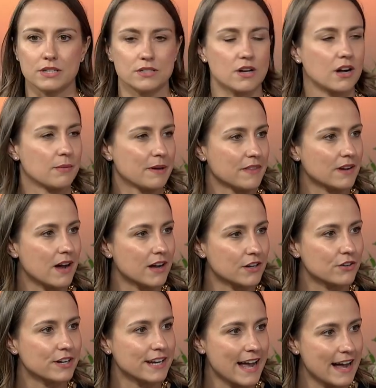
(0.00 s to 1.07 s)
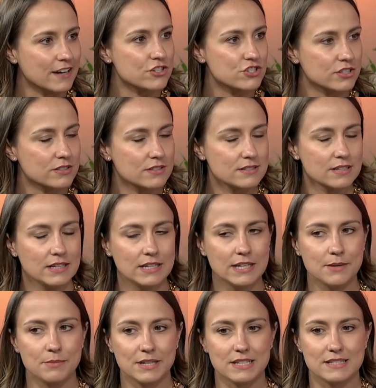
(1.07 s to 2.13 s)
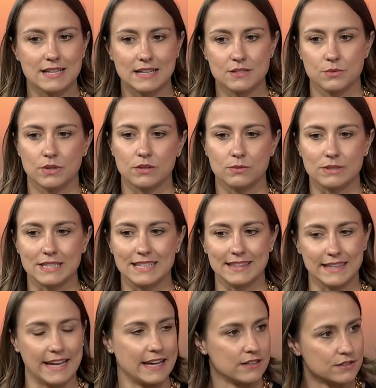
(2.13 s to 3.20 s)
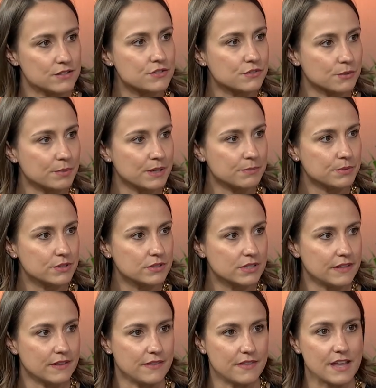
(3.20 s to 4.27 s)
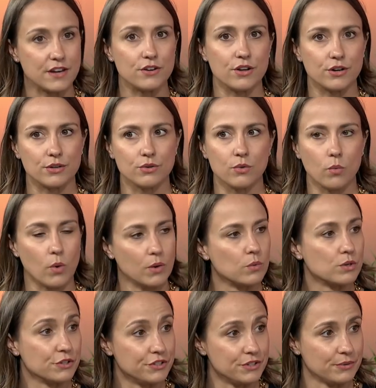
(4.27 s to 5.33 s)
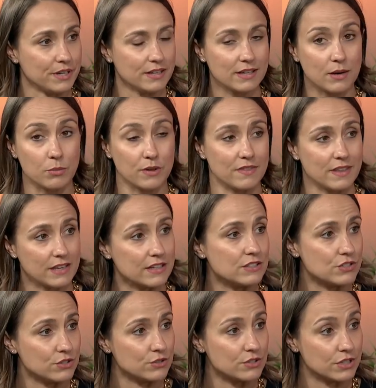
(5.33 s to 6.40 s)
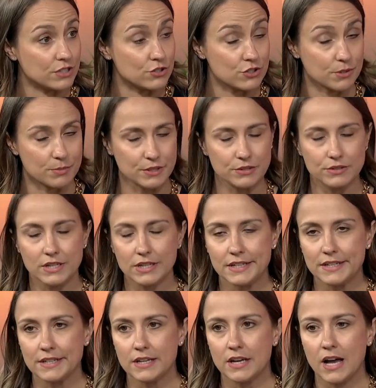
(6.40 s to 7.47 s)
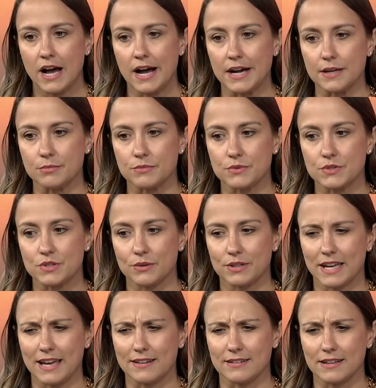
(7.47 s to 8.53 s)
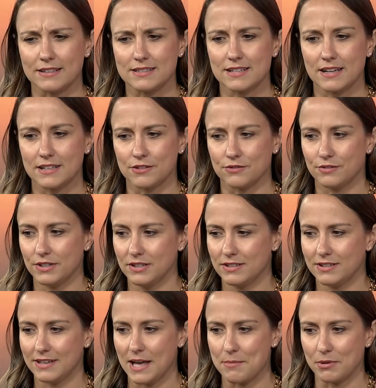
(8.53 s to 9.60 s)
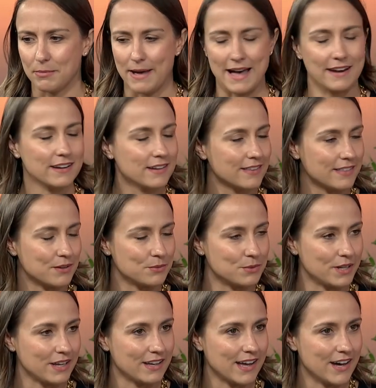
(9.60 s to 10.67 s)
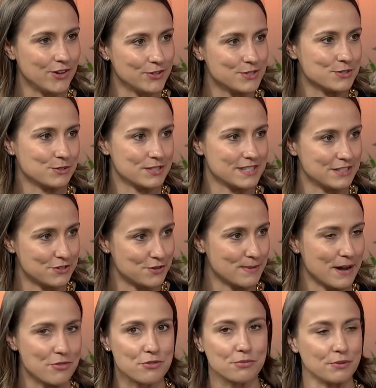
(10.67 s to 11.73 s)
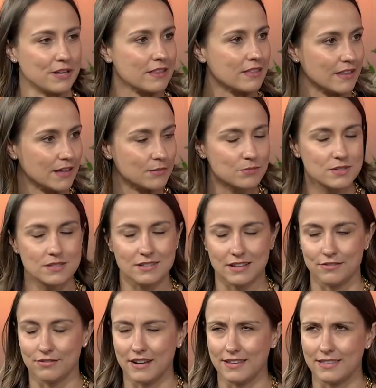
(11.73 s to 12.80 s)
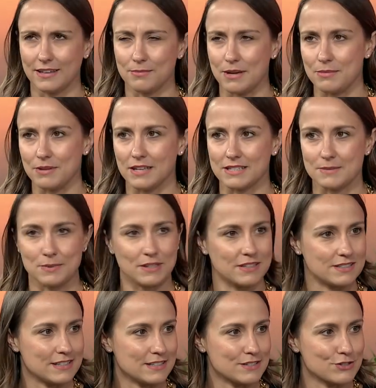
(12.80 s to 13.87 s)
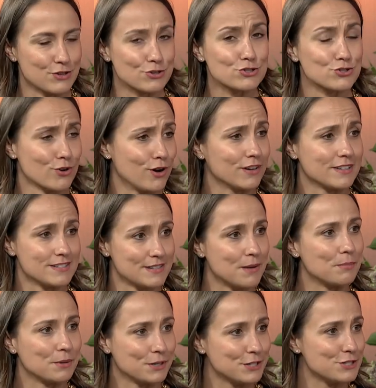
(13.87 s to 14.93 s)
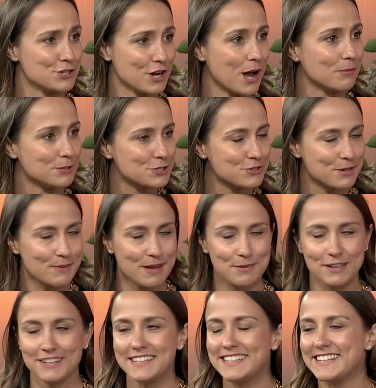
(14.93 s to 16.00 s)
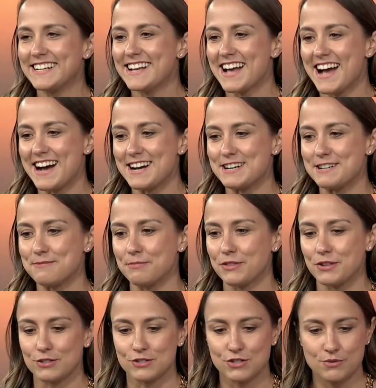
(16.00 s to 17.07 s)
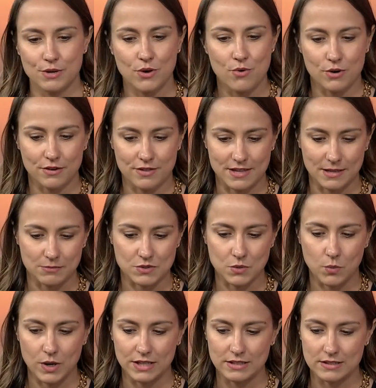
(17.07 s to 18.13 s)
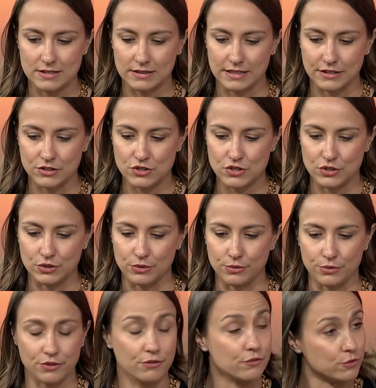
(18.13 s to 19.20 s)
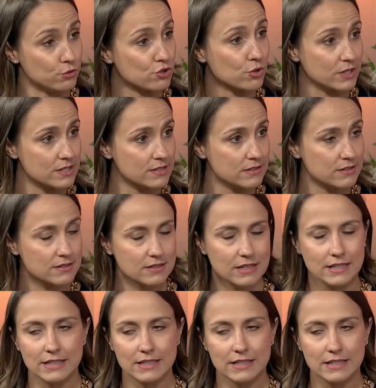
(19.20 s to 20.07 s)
to talk about the concrete actions because that's where it really lands for people, and then they know what we're doing and what they can do to contribute. Um, so again, it's kind of emblematic that we also are centered around three themes. I, I think maybe that's because that's the strongest number in geometry, maybe. Um, but there's three core themes. One is linked to the food choices.